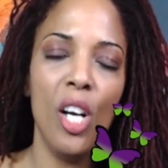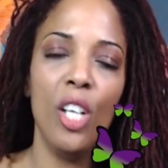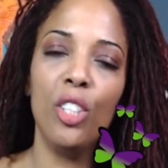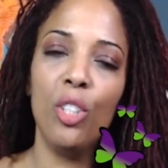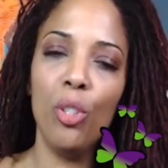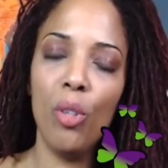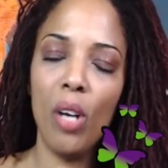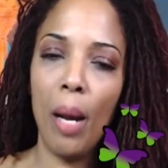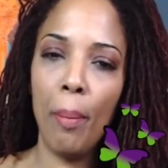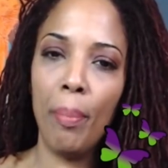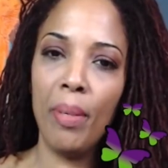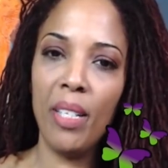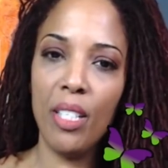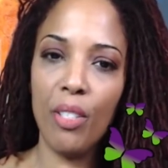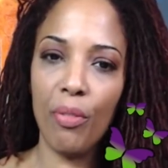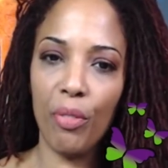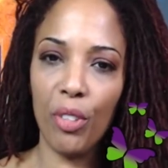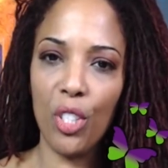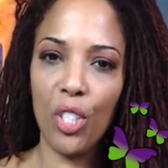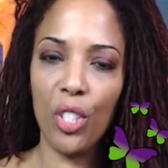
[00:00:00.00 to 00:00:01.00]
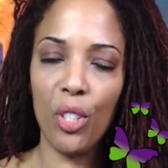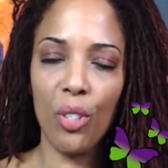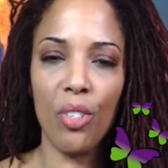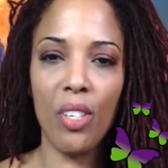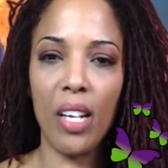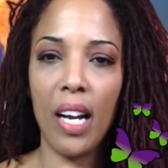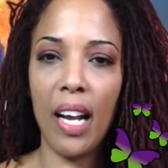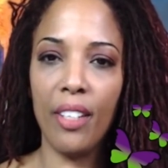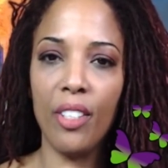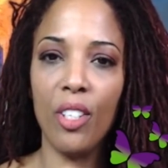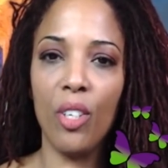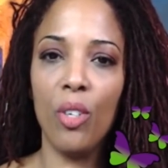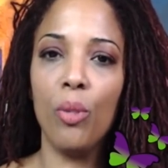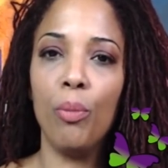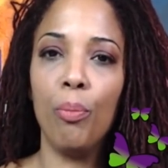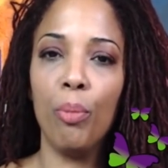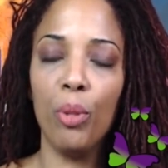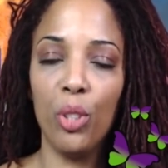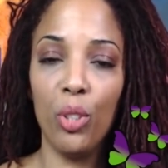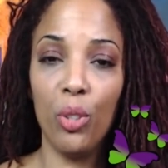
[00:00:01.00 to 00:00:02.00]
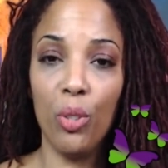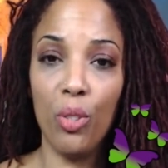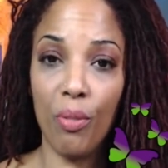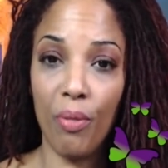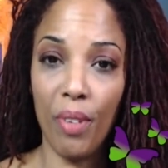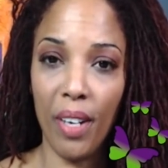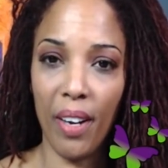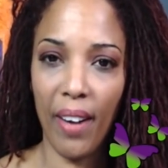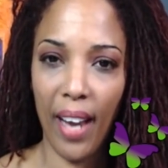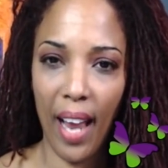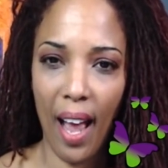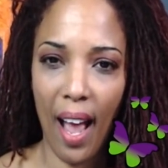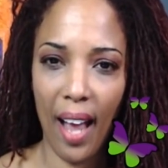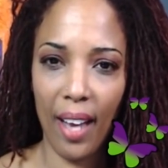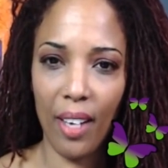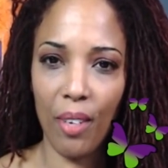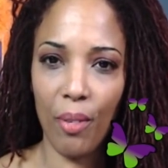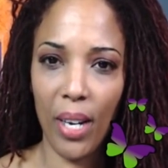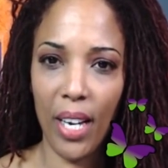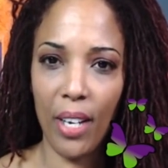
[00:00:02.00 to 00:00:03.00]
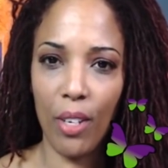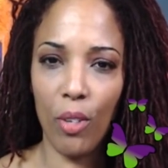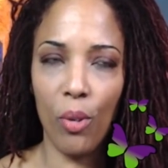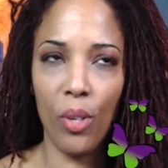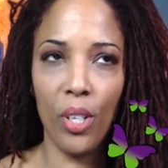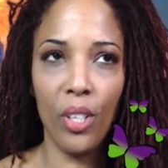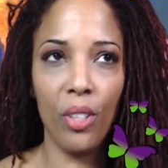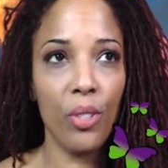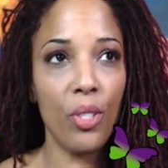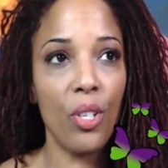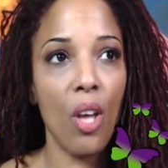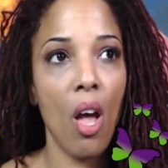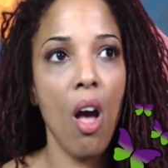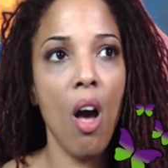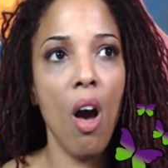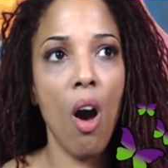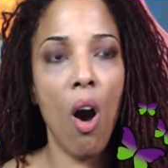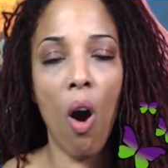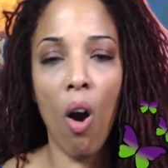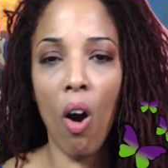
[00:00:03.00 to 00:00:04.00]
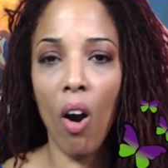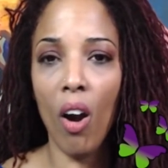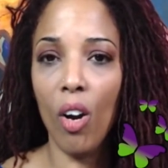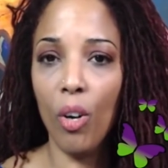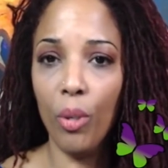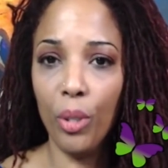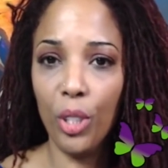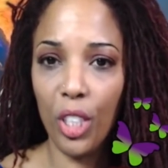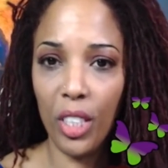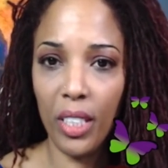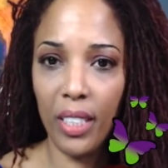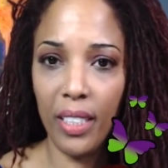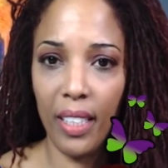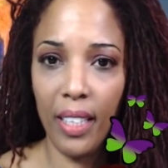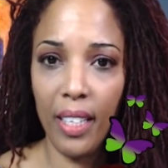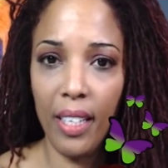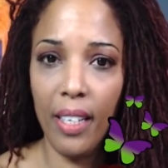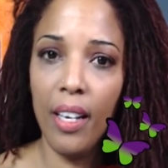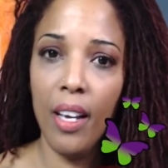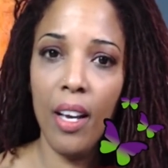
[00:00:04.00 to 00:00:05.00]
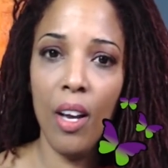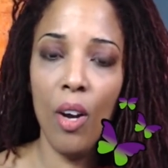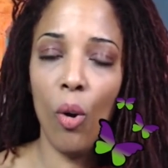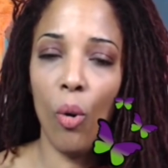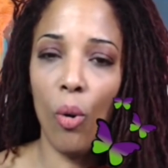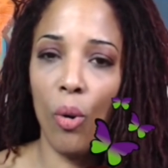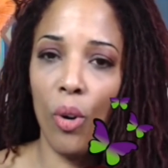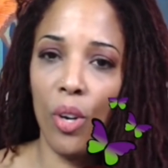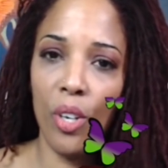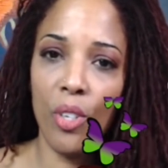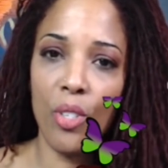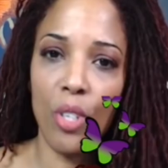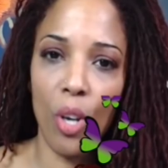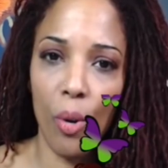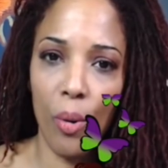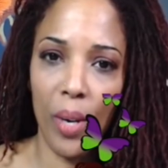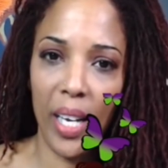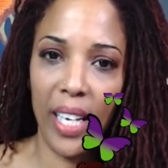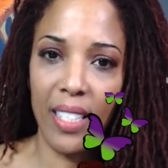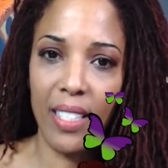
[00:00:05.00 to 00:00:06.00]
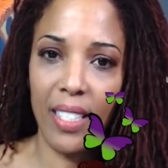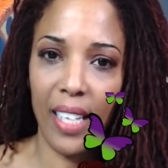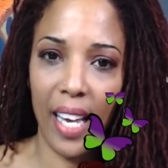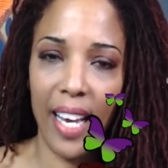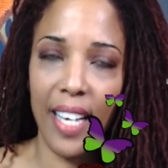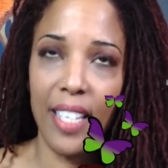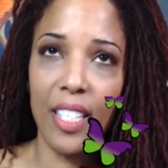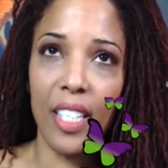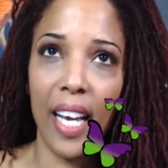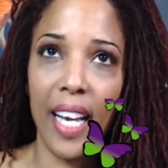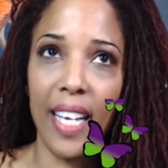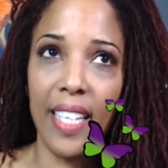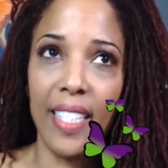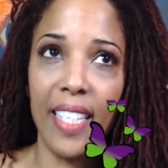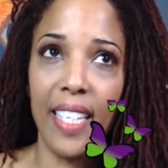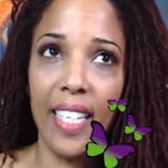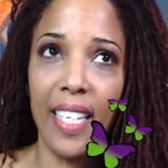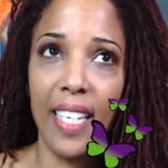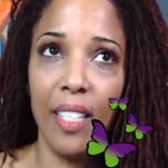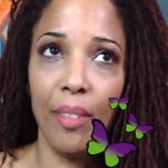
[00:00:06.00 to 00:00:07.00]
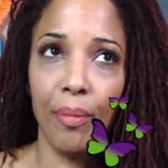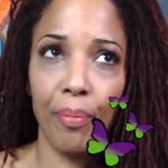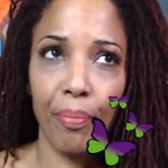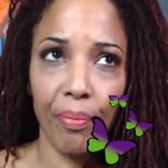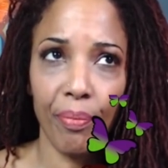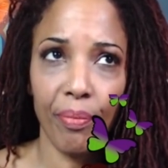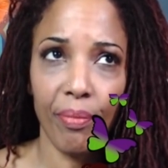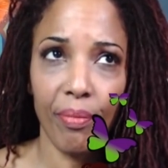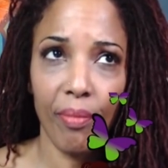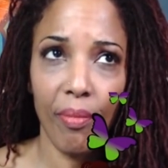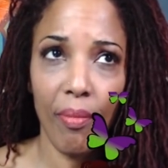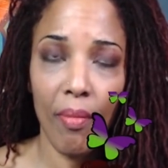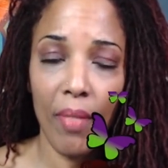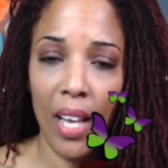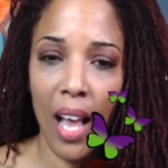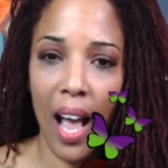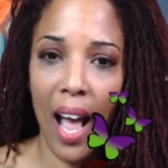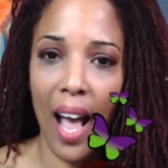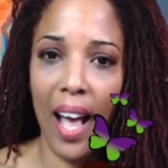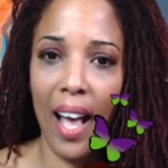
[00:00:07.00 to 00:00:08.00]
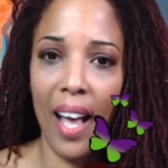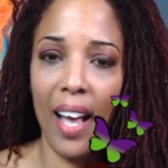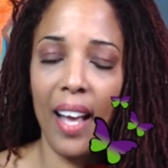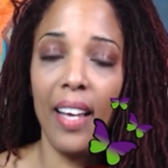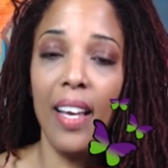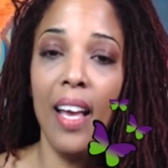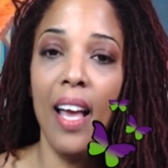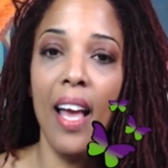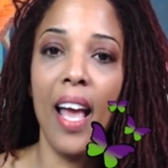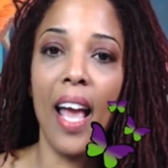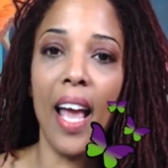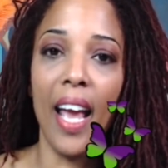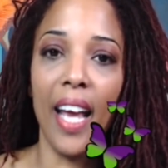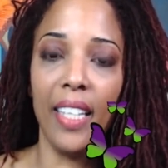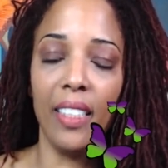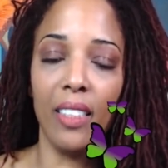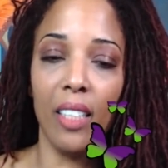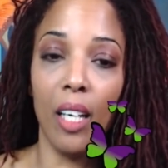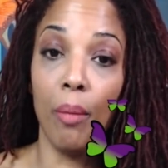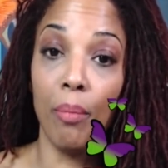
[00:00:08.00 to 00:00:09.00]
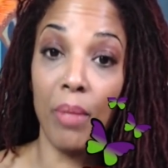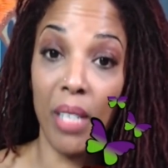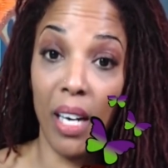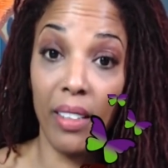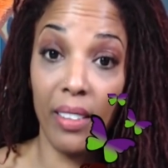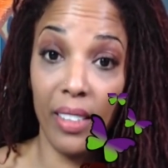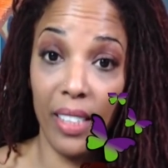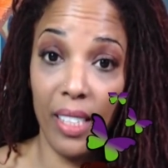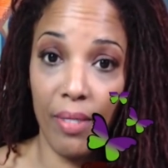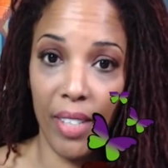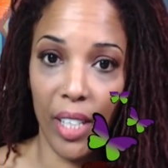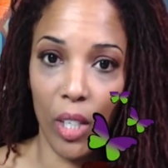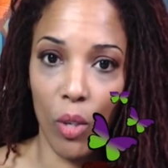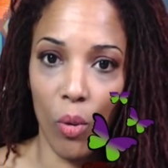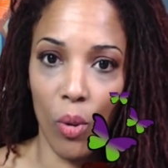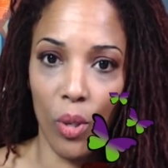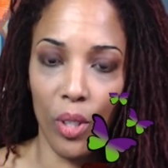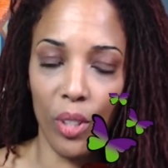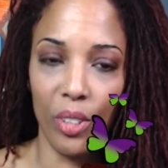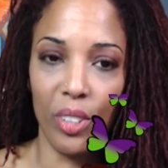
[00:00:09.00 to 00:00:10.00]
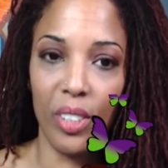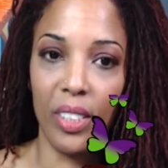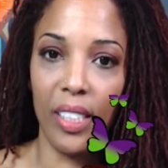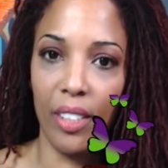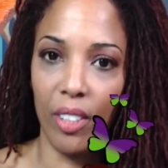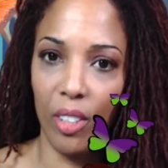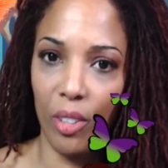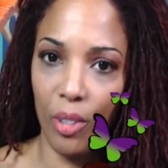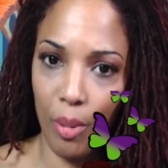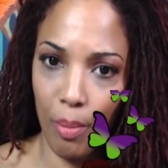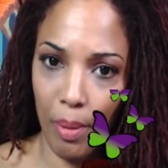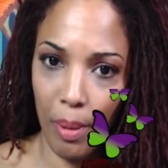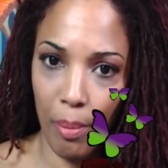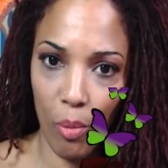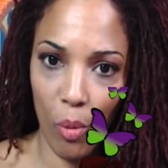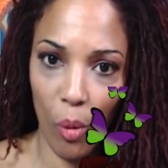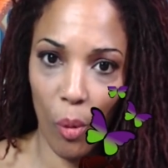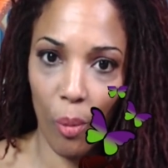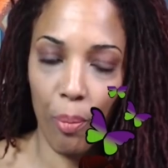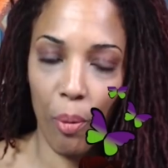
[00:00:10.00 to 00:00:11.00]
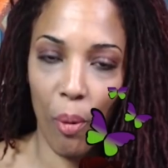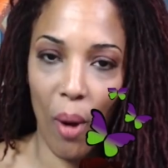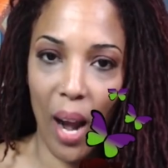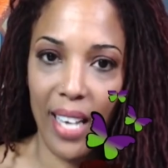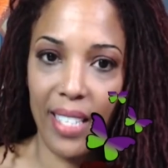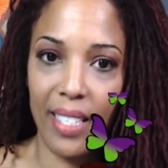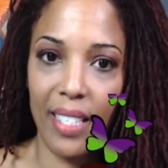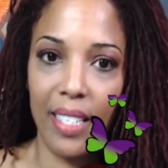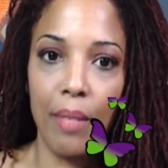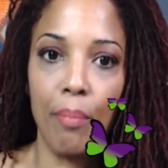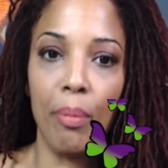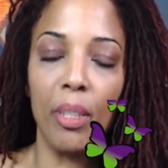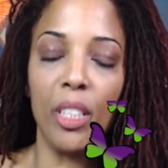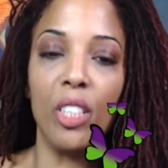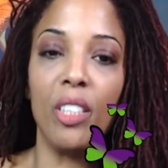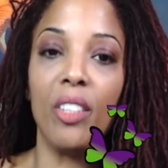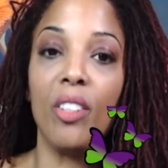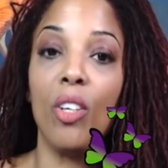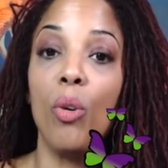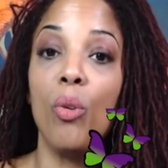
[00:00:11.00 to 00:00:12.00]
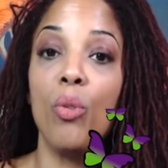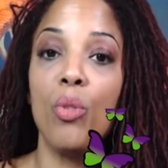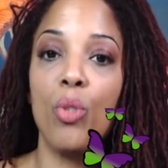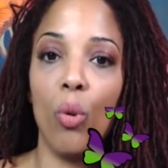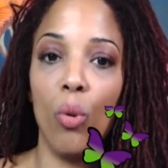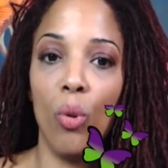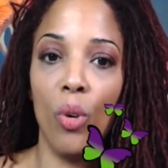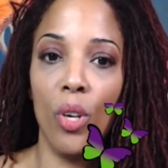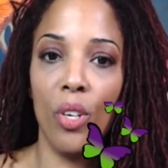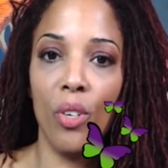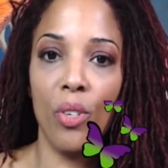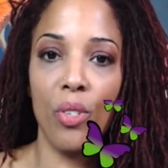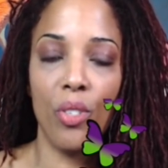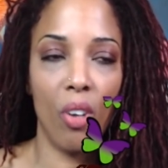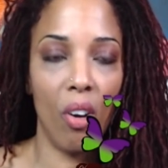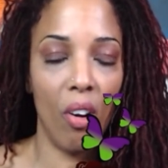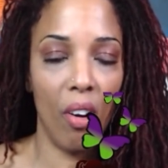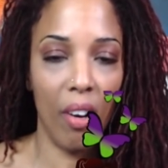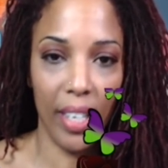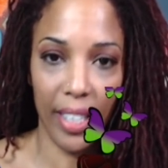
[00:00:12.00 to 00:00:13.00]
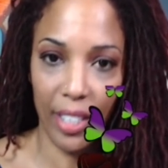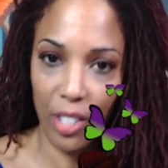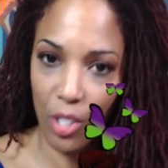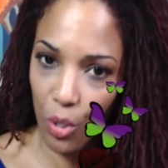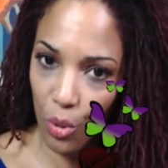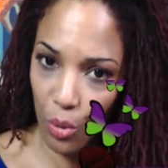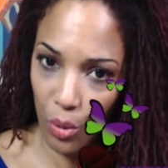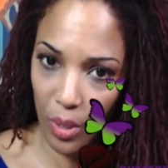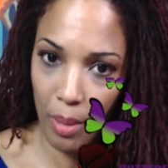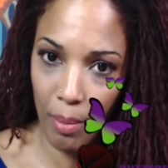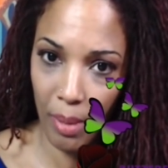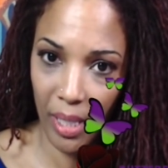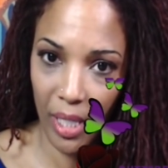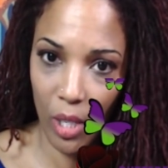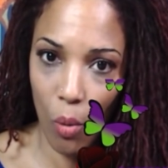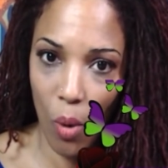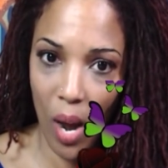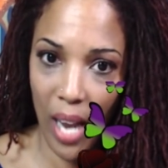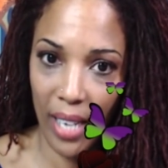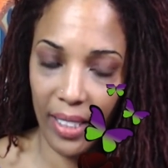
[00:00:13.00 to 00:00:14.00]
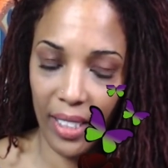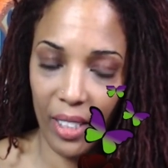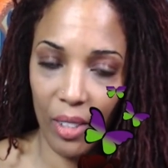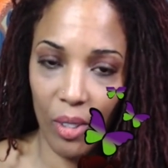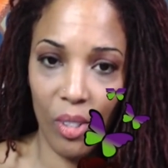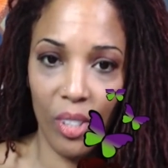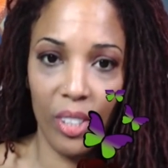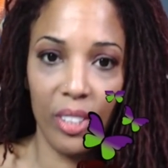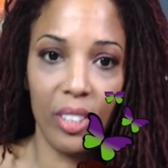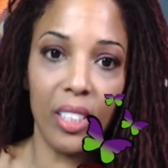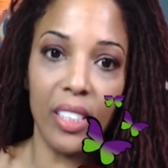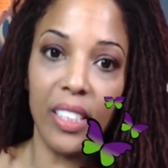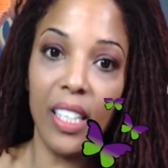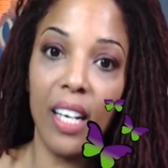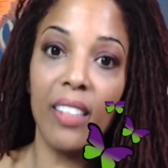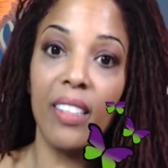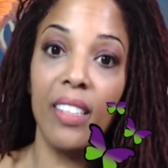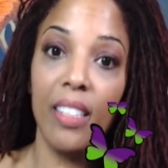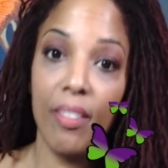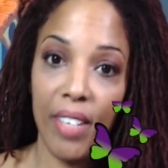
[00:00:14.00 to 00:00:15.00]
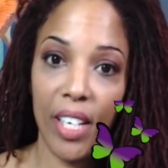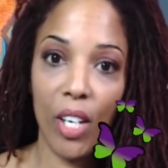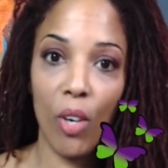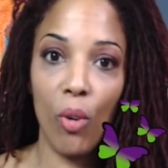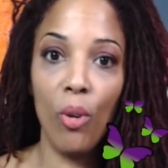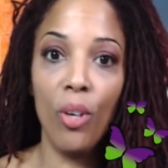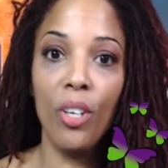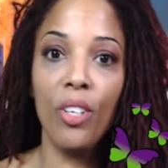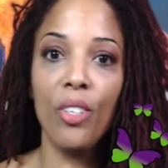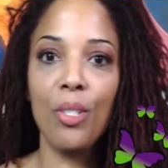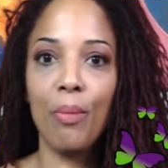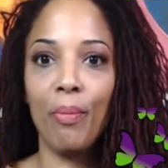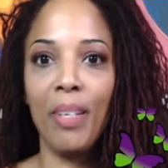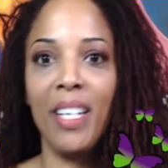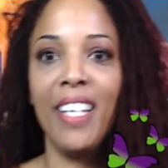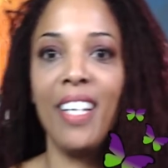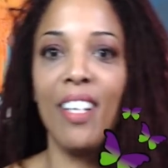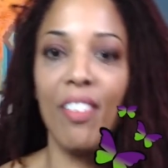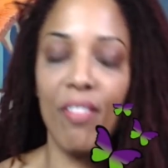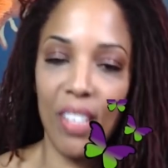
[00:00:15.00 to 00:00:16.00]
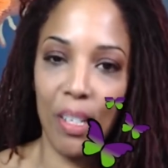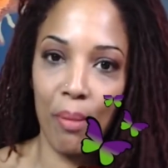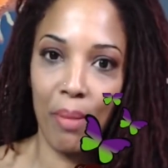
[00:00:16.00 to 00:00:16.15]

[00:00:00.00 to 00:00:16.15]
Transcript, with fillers: Two companies for sure that I know produce very high grade oils are Oshadi oils, O-S-H-A-D-I, and Young Living oils. They're a little bit more pricey, but those oils are extremely quality oils. The Young Living oils, many of them